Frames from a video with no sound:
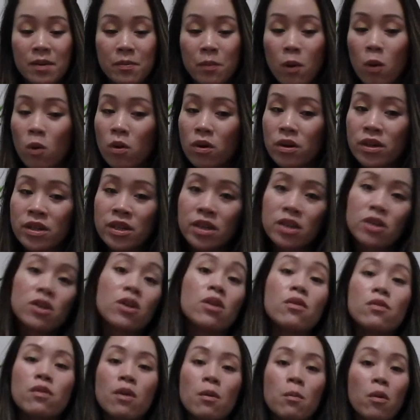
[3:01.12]
Or you can
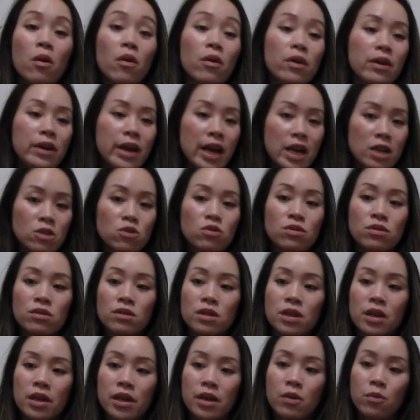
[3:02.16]
go for a more natural
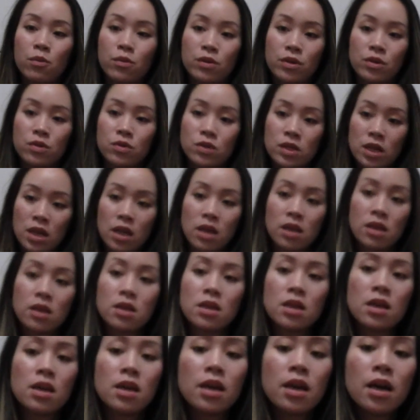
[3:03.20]
look using
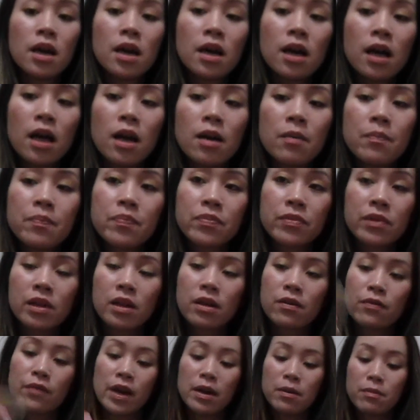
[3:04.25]
the
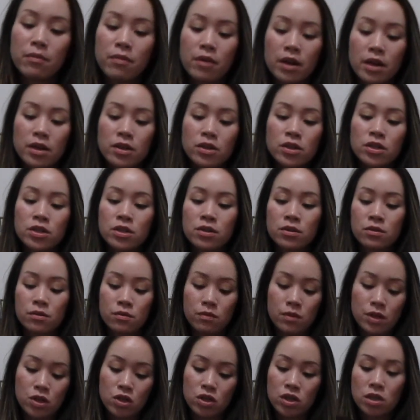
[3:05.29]
fan brush,
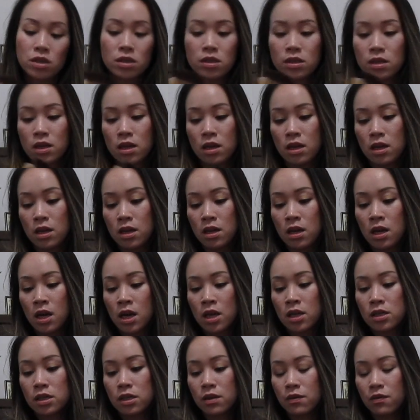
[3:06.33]
which is the
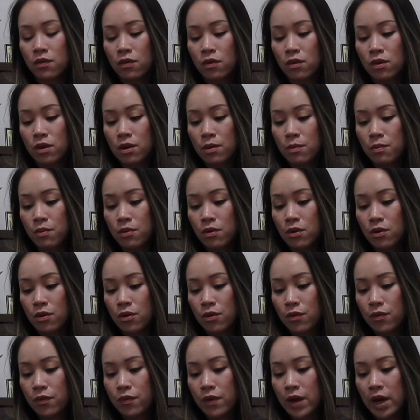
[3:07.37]
Sephora
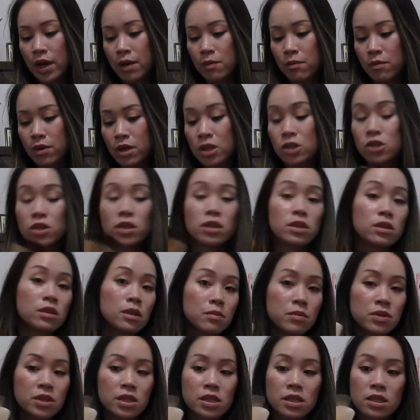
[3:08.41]
Pro fan brush in
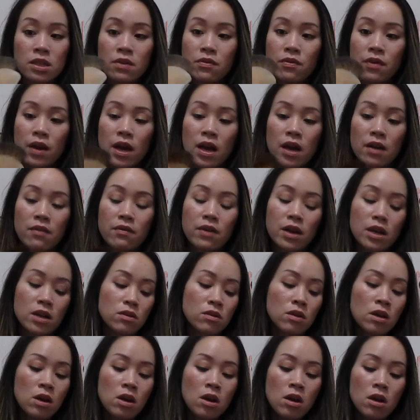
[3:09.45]
number 65, and
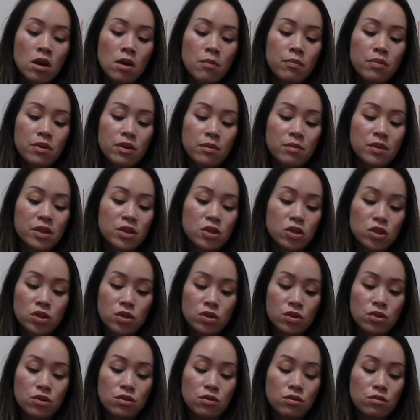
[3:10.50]
pretty much
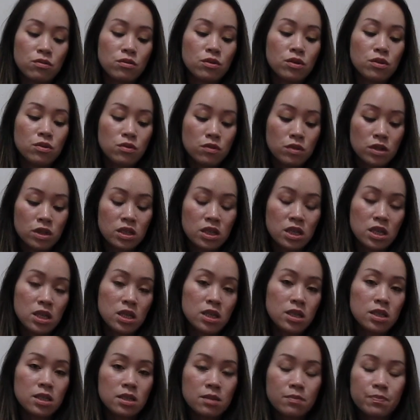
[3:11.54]
you use
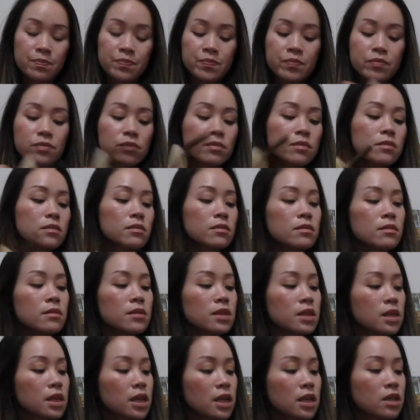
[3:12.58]
this
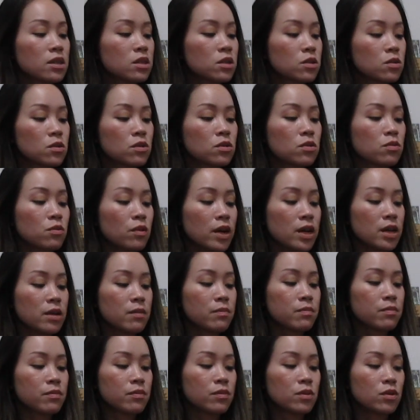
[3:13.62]
and kind of swipe,
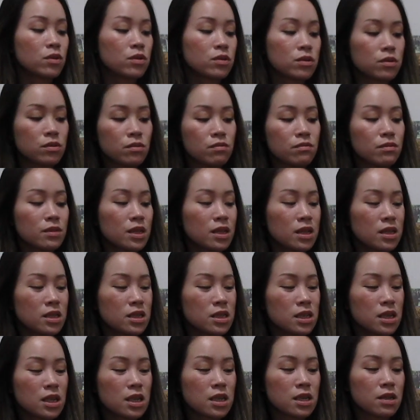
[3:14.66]
or I like to
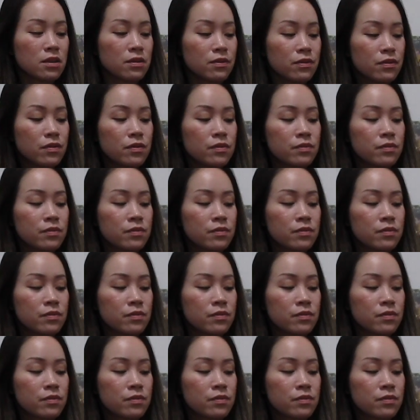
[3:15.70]
kind of